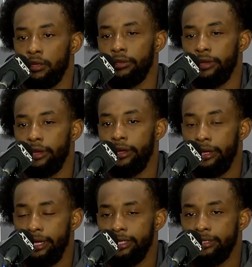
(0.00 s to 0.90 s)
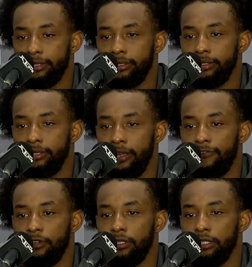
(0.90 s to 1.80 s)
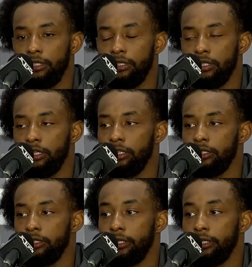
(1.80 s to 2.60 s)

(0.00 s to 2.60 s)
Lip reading: Yeah, his is definitely a